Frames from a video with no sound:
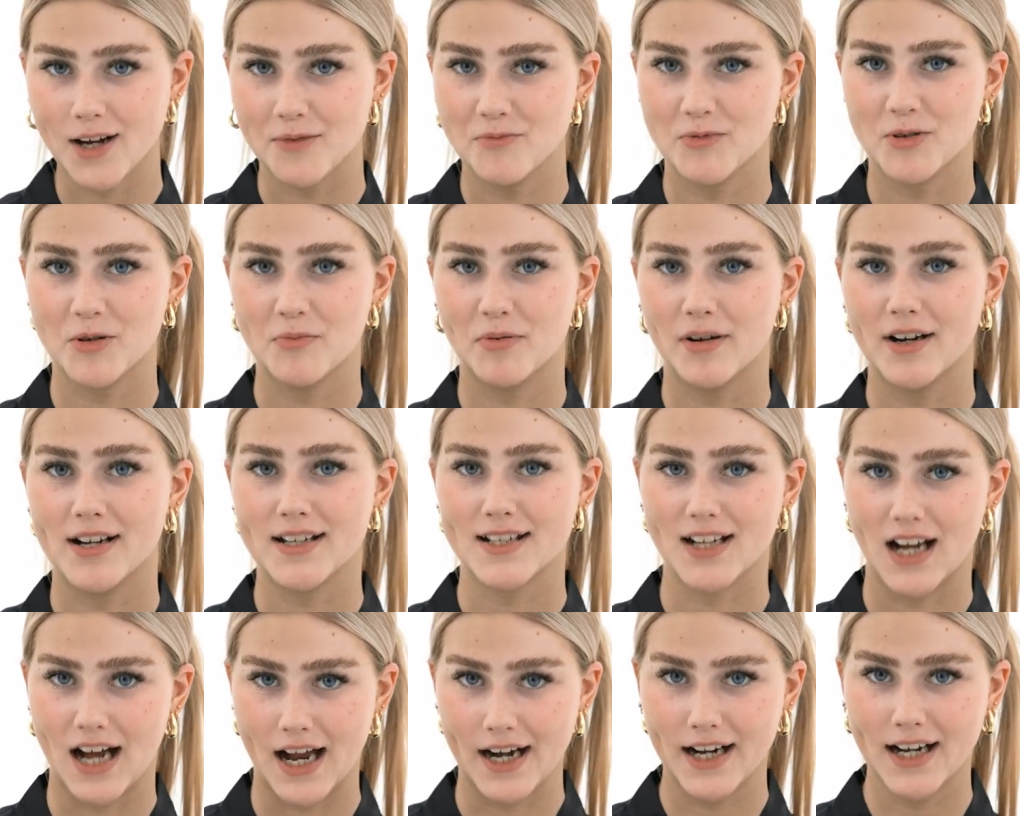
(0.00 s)
I'm super
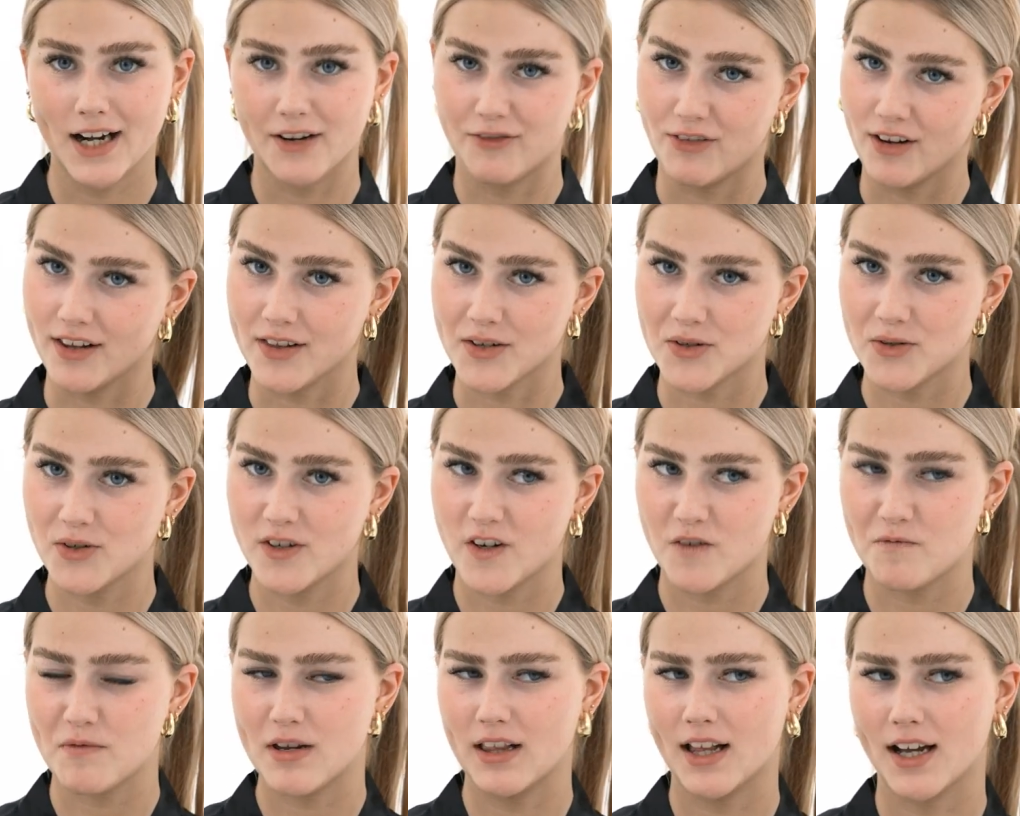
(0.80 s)
excited. I feel like this will
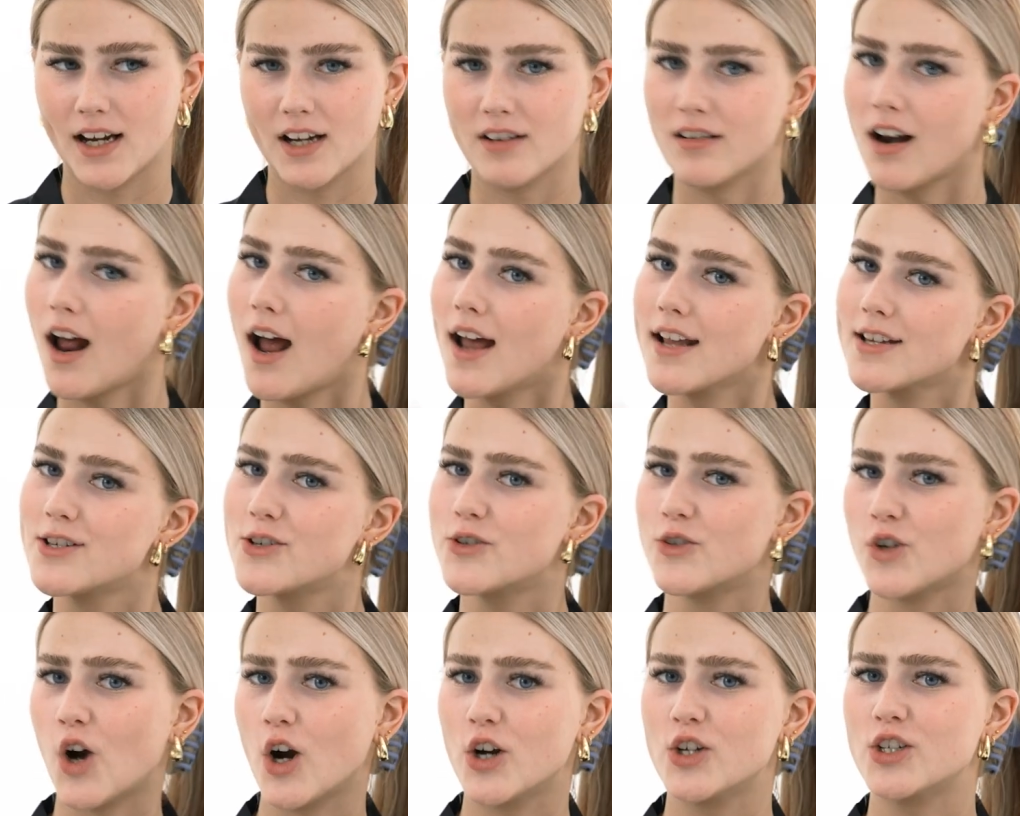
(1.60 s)
give me like a nice
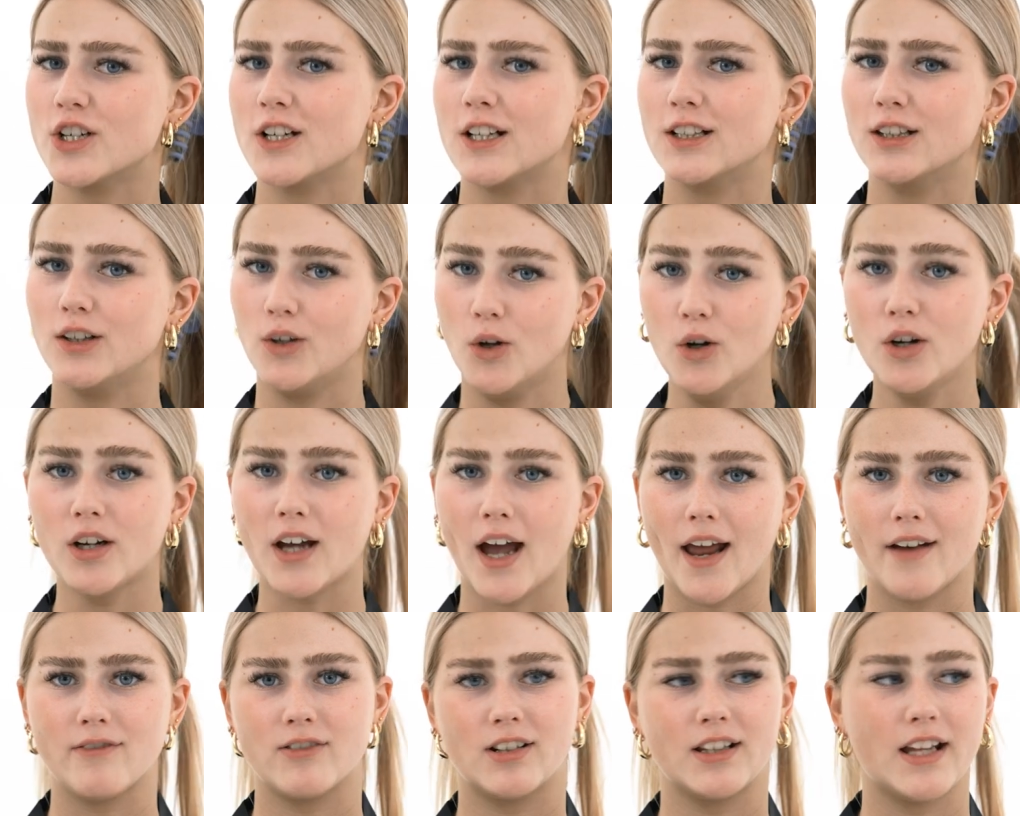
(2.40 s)
structured
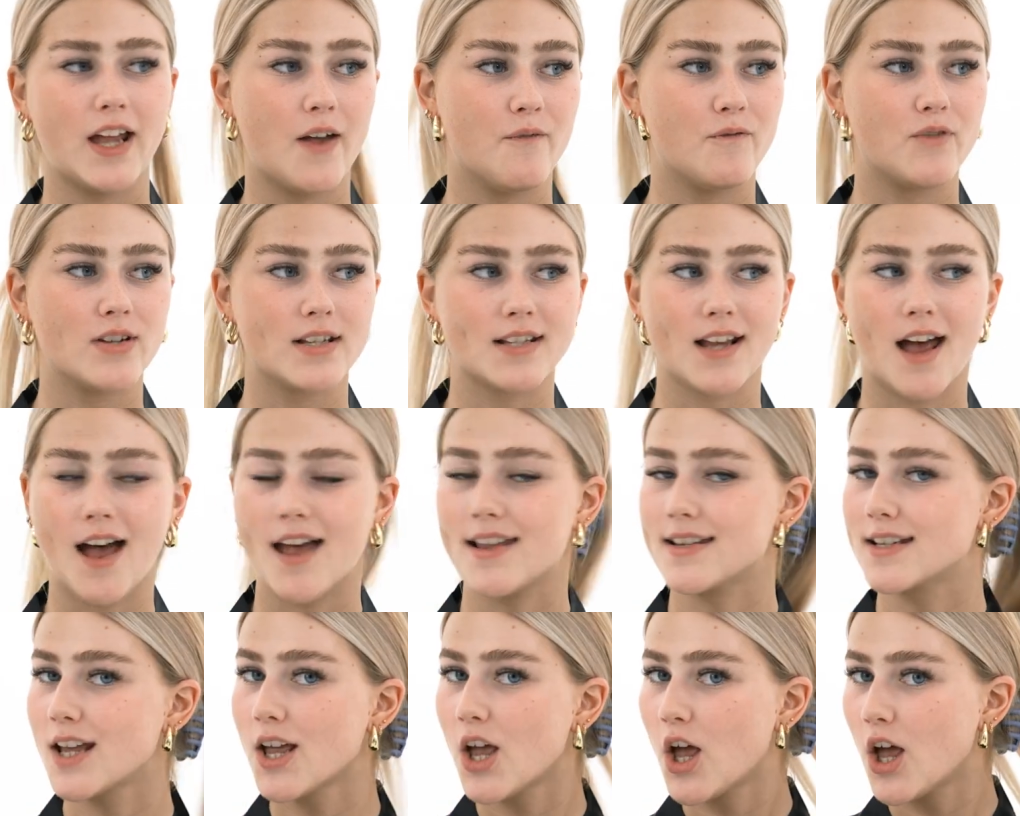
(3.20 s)
look and really
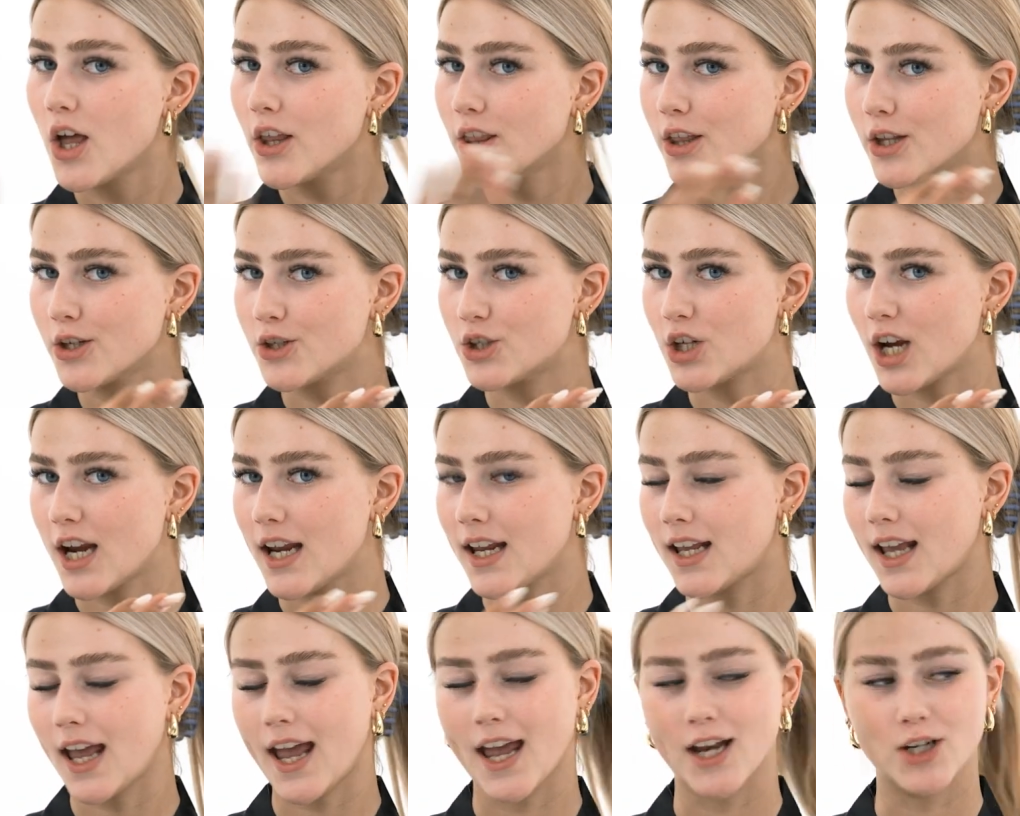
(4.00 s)
emphasize the
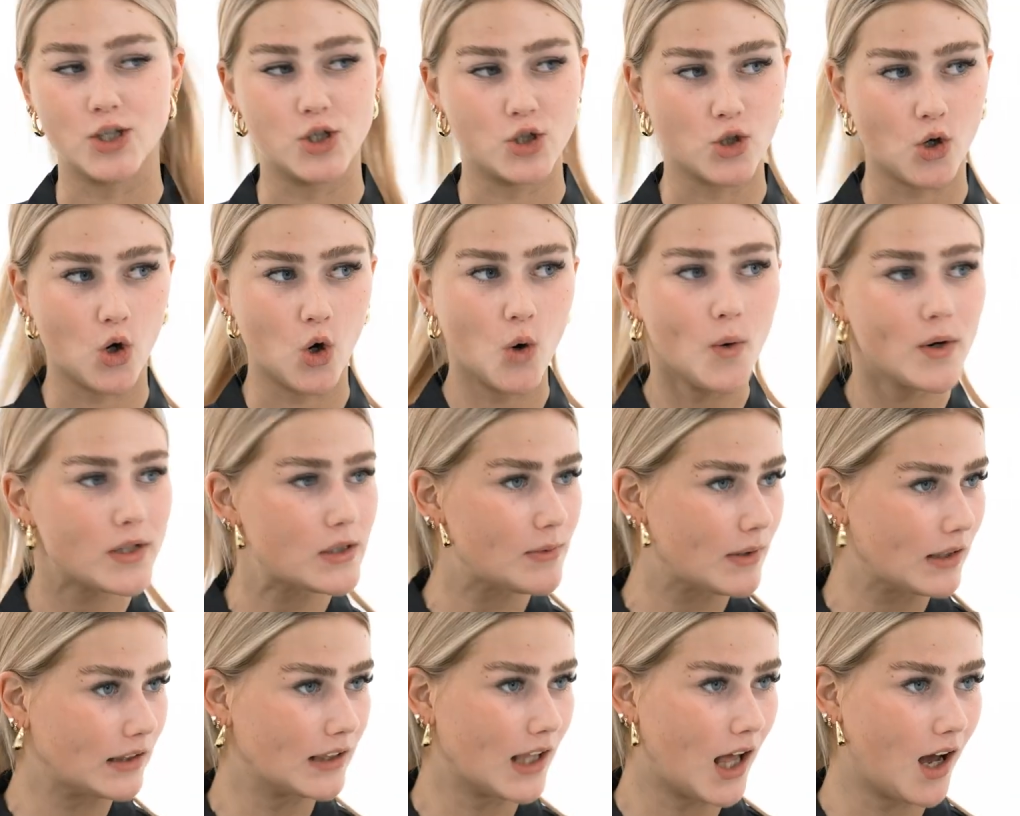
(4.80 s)
cheek and jaw,
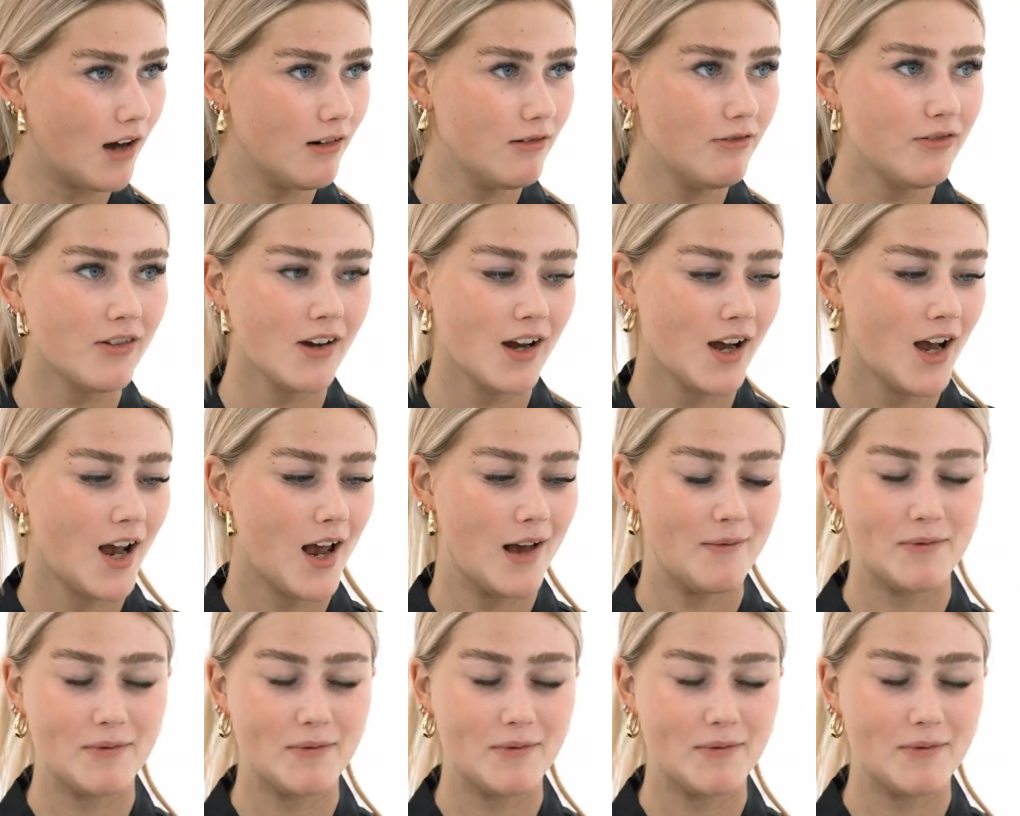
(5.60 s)
which we love.